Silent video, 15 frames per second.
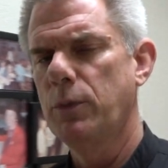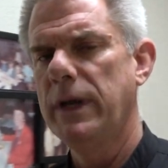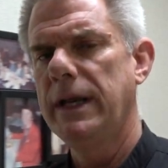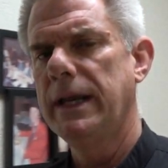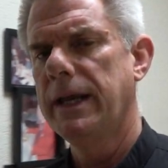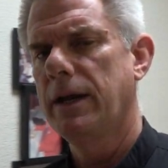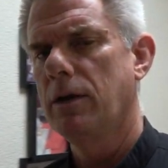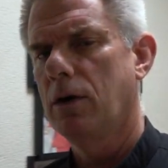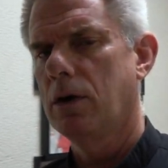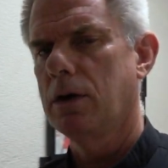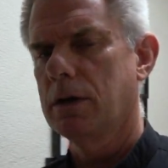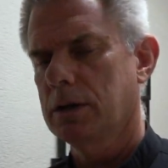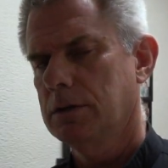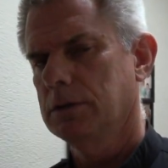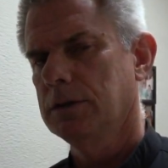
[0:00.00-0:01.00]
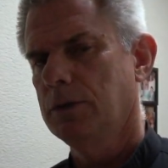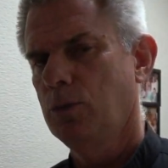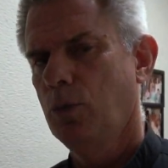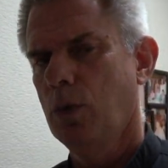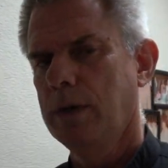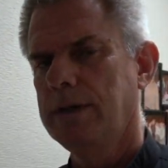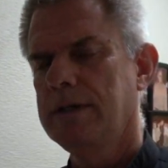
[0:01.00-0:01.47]
reading an article at
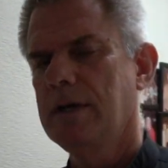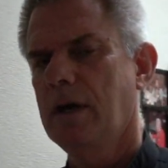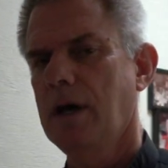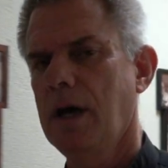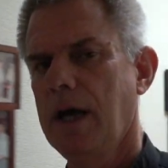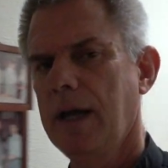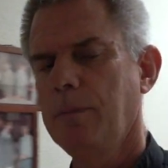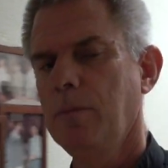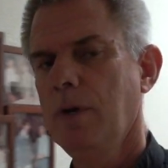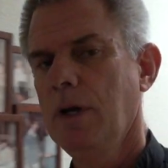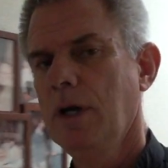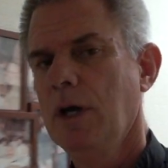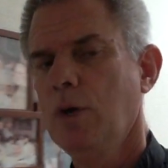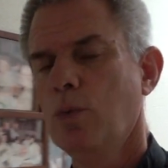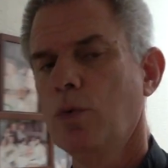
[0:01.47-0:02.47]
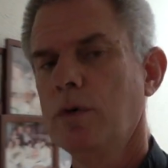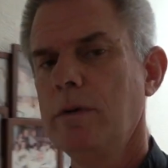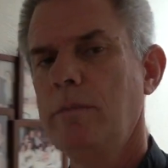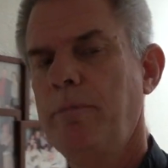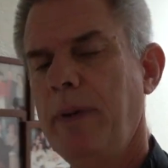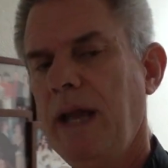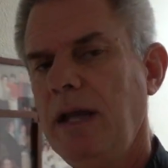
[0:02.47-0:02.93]
one time where
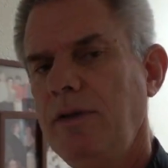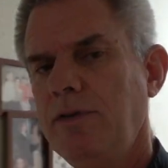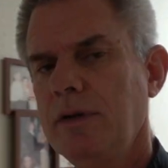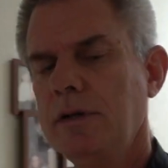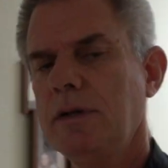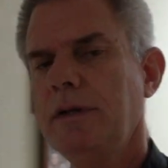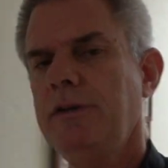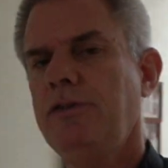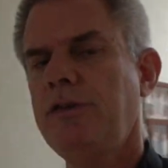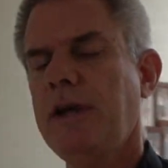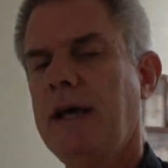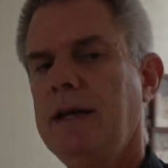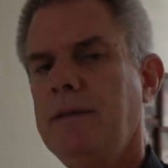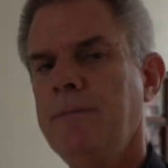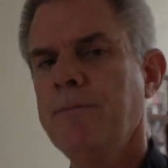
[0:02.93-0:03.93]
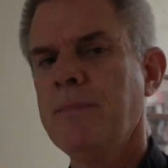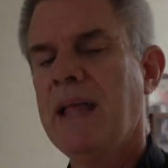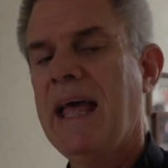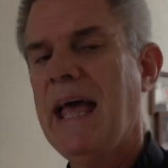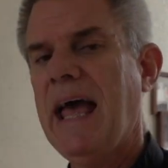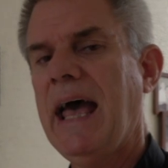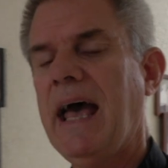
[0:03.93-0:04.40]
it basically said
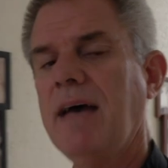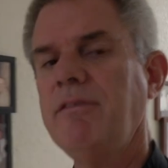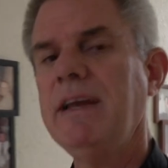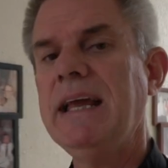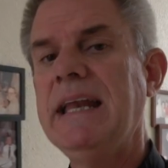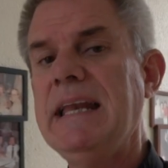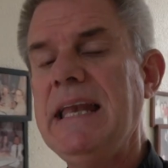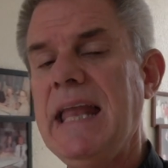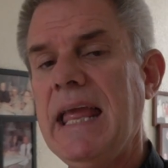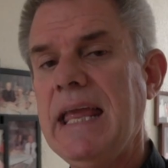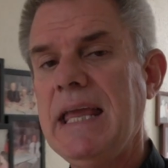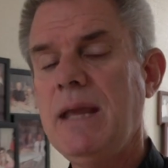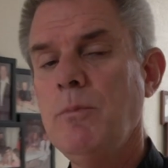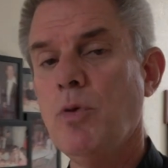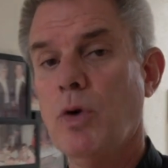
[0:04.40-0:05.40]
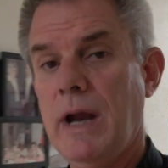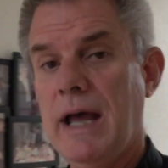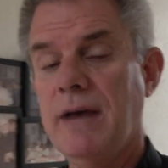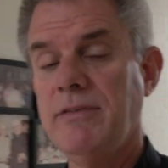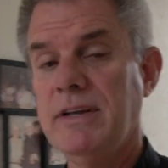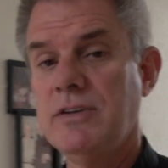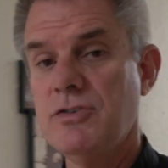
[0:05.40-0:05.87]
having a name or
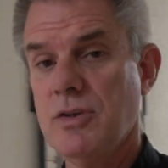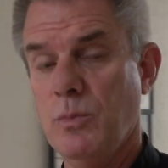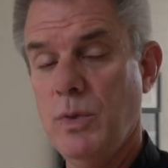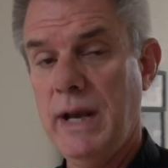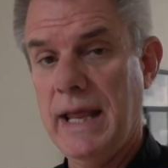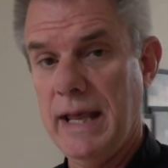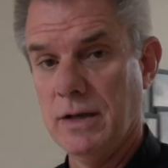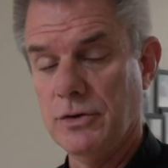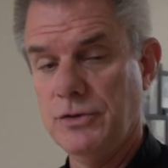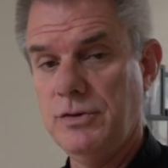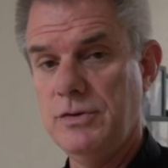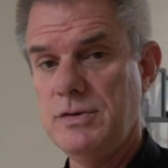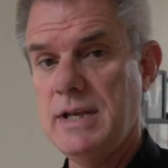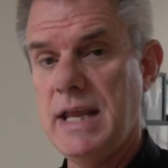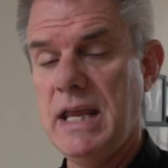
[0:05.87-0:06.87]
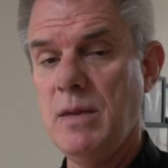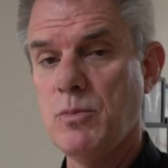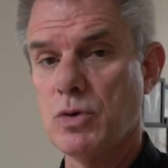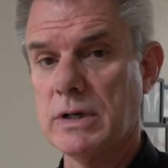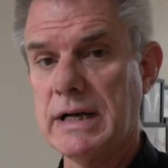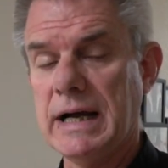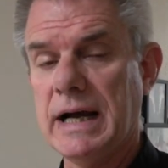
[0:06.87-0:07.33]
having someone else's name
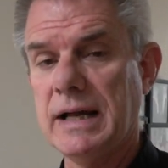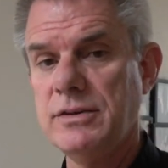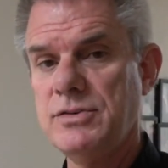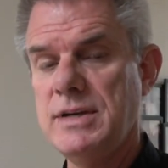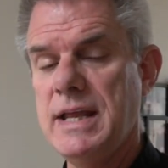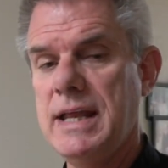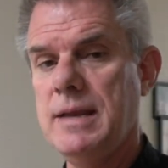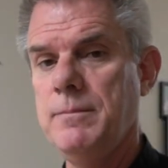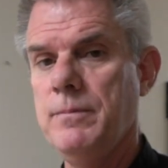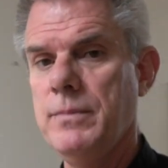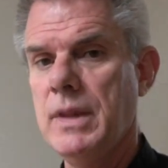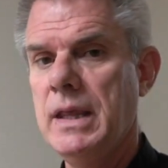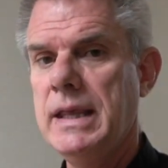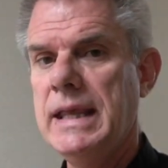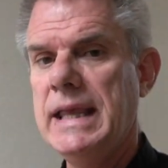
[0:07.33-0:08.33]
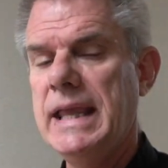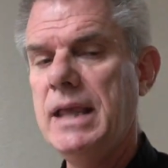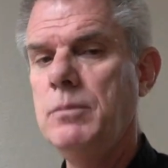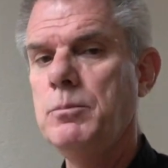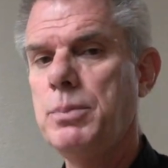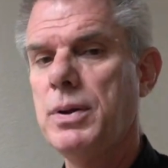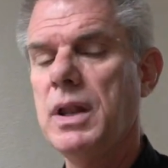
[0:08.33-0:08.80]
or God's name
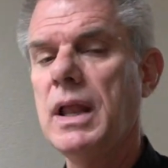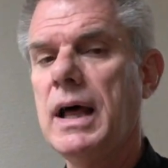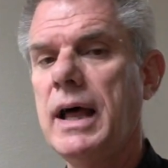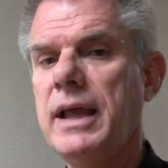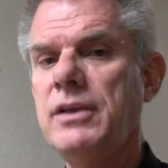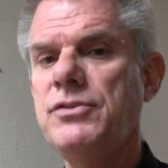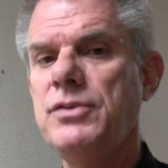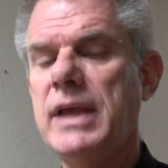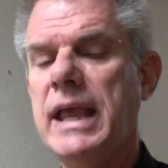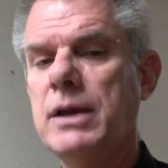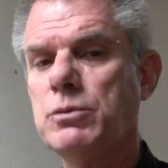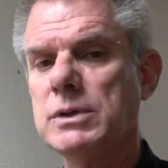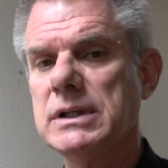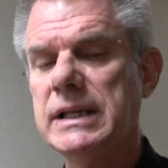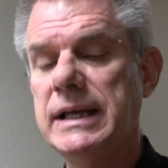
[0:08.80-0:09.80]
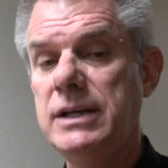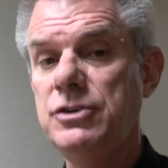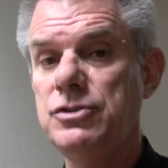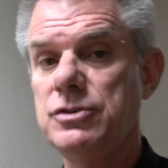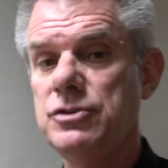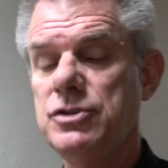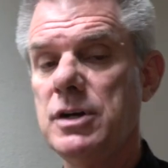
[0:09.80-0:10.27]
implies a
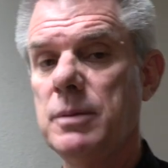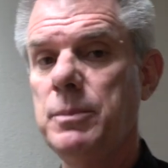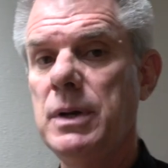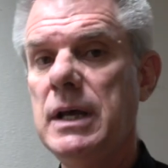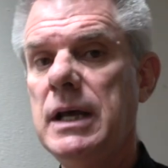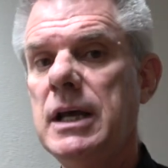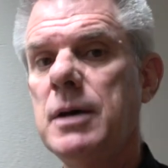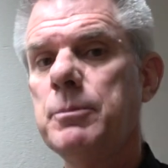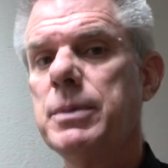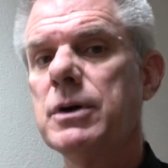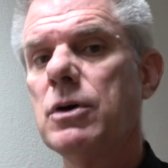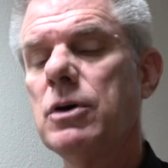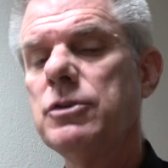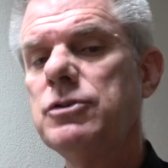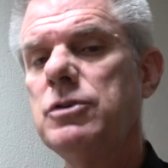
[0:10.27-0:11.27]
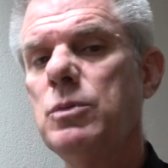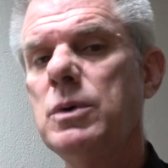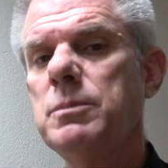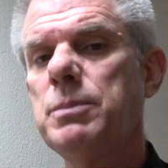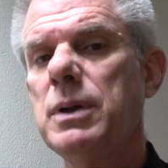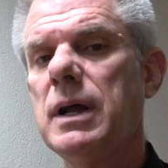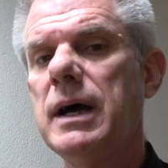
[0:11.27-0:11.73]
relationship but also
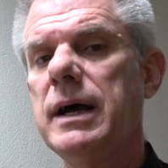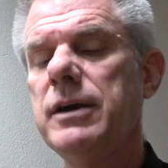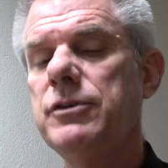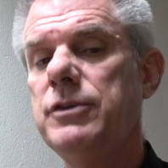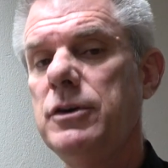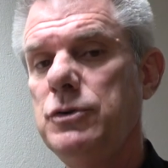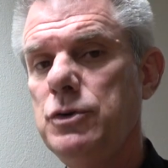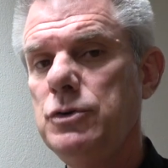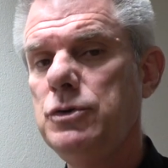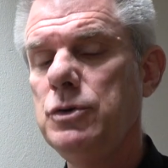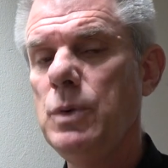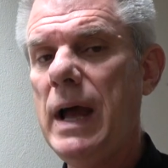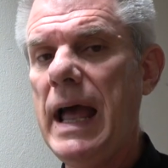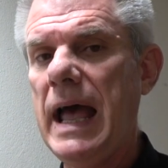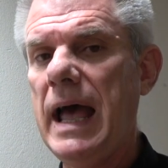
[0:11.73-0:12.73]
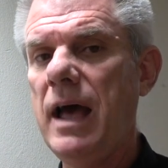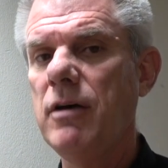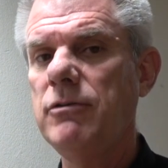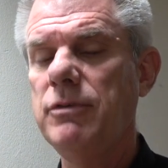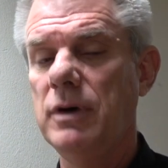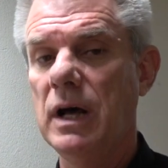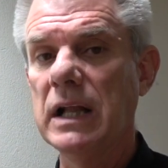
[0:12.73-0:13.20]
implies that you do
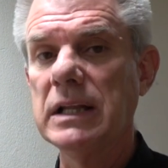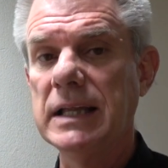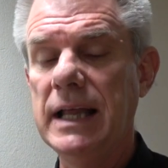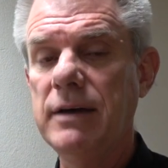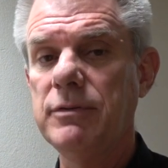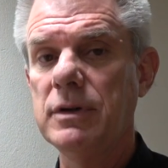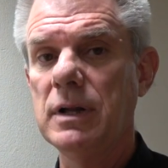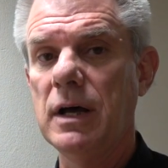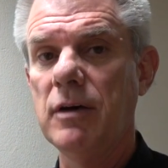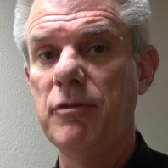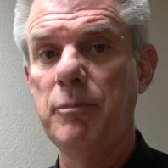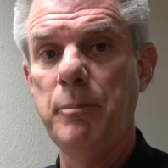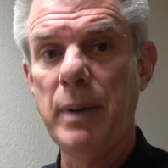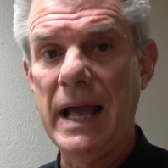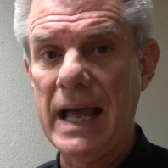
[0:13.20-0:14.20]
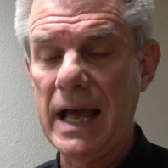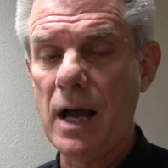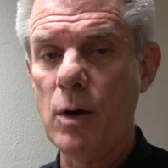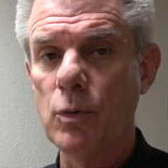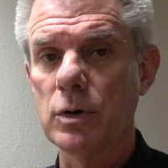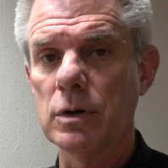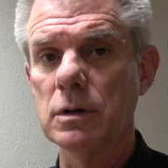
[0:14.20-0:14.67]
have a level of
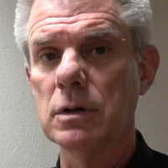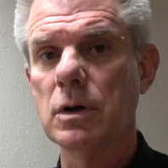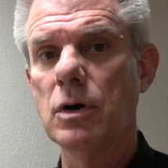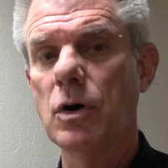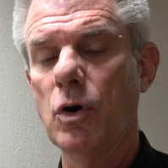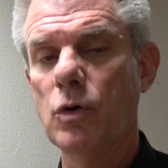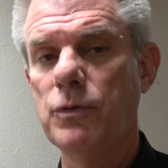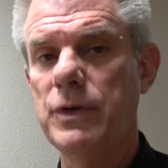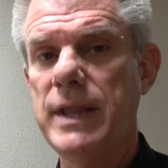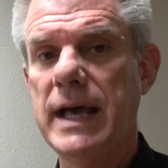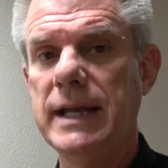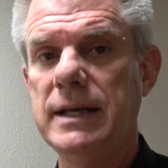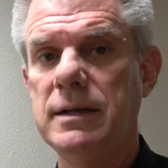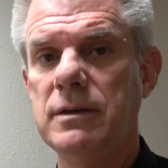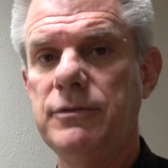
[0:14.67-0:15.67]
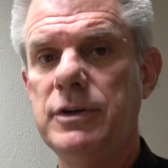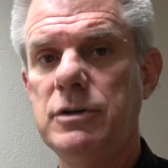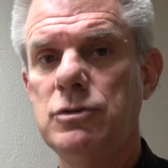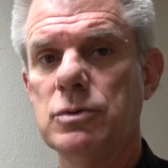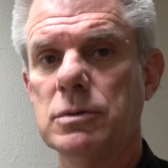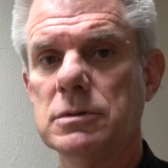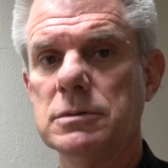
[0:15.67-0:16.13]
power over that
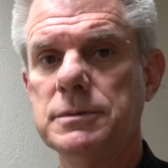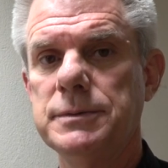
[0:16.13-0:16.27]
individual.